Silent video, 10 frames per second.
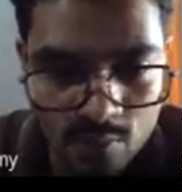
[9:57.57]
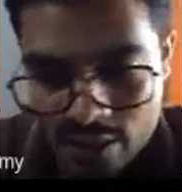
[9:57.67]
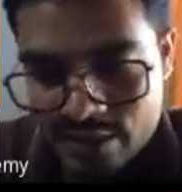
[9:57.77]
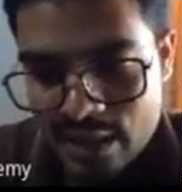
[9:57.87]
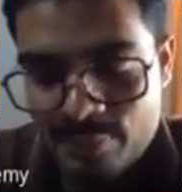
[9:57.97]

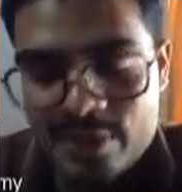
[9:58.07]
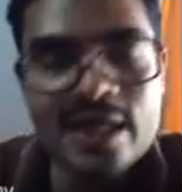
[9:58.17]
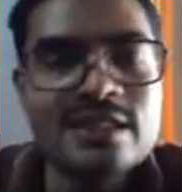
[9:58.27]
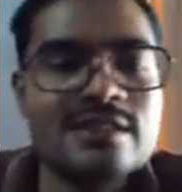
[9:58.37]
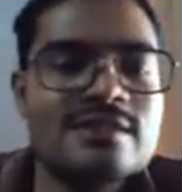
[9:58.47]
What are the
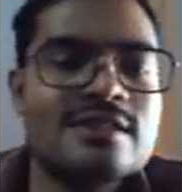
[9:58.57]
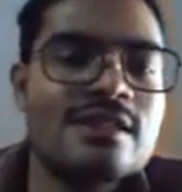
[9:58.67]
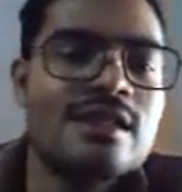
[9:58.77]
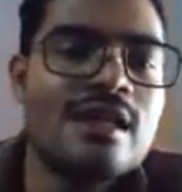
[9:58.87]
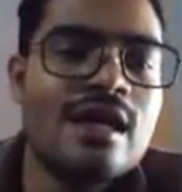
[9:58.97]
applications?
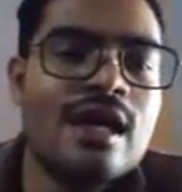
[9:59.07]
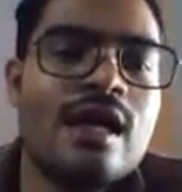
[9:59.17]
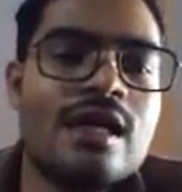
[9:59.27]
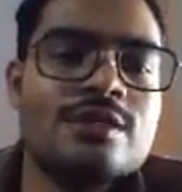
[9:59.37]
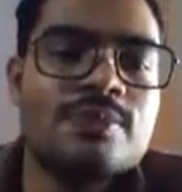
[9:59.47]

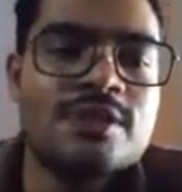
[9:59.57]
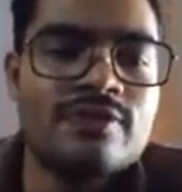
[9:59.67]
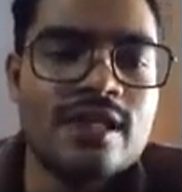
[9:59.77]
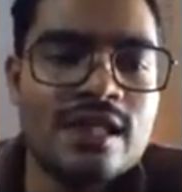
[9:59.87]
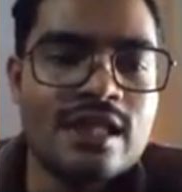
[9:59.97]
Uh,
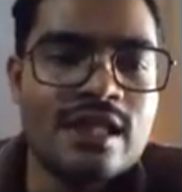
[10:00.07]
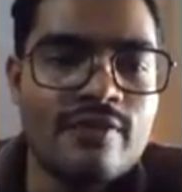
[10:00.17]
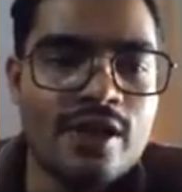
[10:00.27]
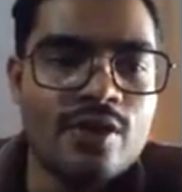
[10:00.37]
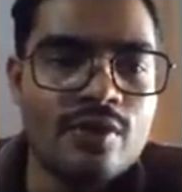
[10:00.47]
specifically
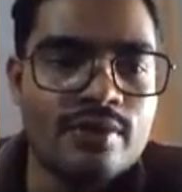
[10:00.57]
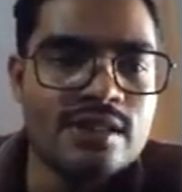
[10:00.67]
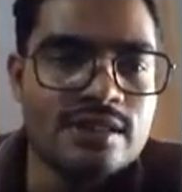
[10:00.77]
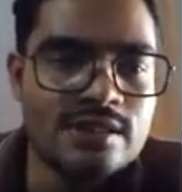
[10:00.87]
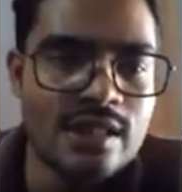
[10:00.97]
if i go with
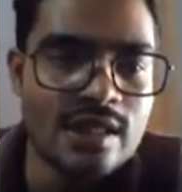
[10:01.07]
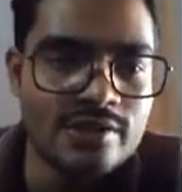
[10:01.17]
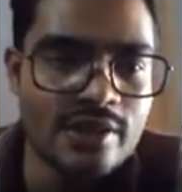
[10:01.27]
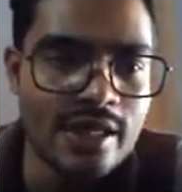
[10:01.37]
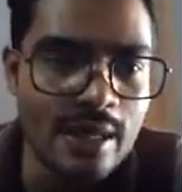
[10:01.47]
this uh,
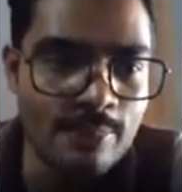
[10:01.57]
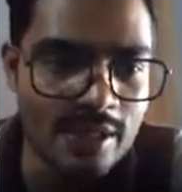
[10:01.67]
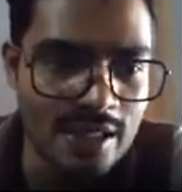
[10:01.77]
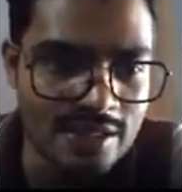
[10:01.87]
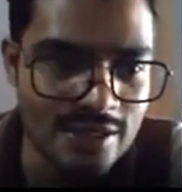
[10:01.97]
dairy
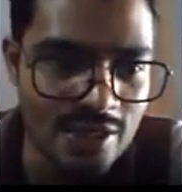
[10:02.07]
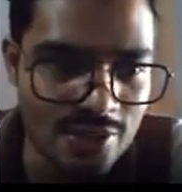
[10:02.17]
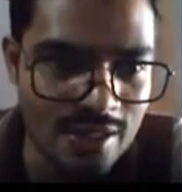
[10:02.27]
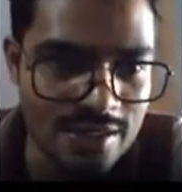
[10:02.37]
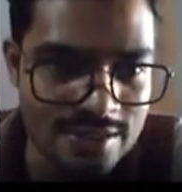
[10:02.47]
application
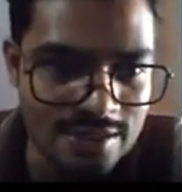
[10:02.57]
you can